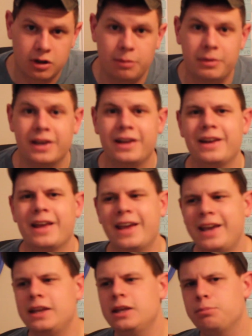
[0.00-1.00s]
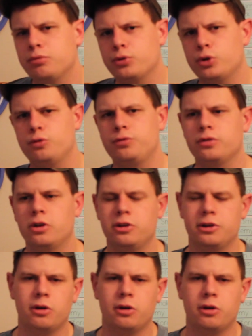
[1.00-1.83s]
coming in at 80 proof, so